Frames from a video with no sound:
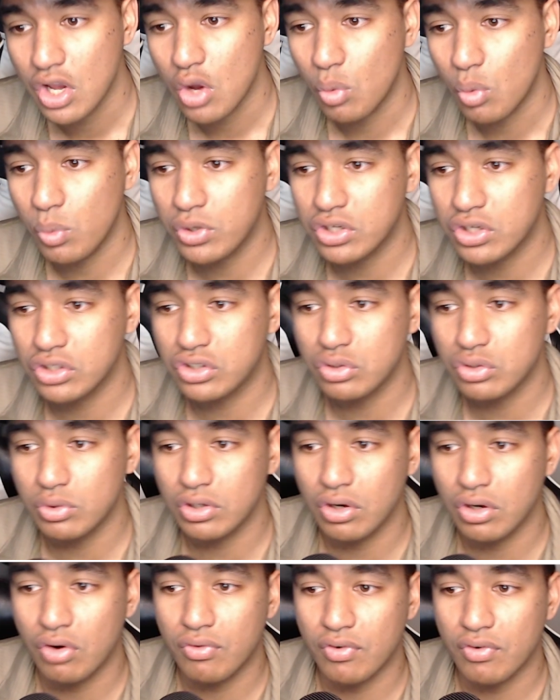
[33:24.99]
we could do it
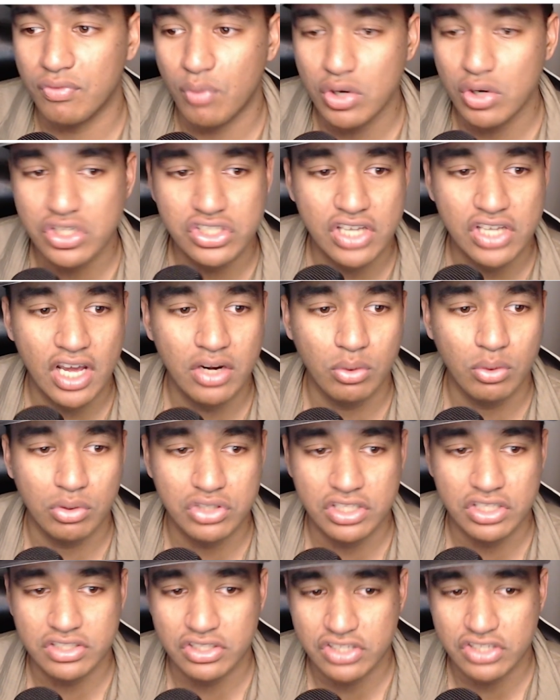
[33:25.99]
over voice chat or
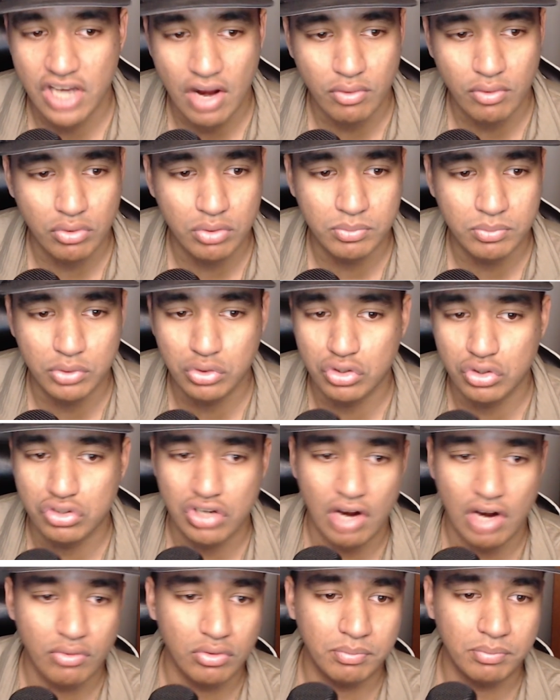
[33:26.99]
just a chat room. Neutral
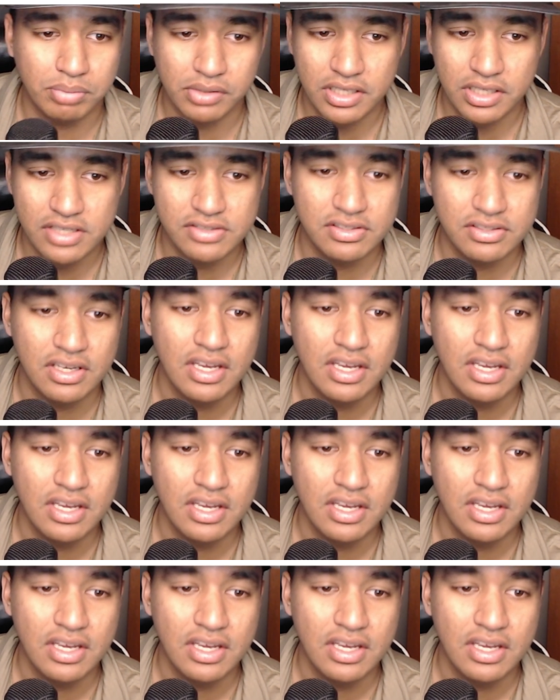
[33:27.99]
chat room, please.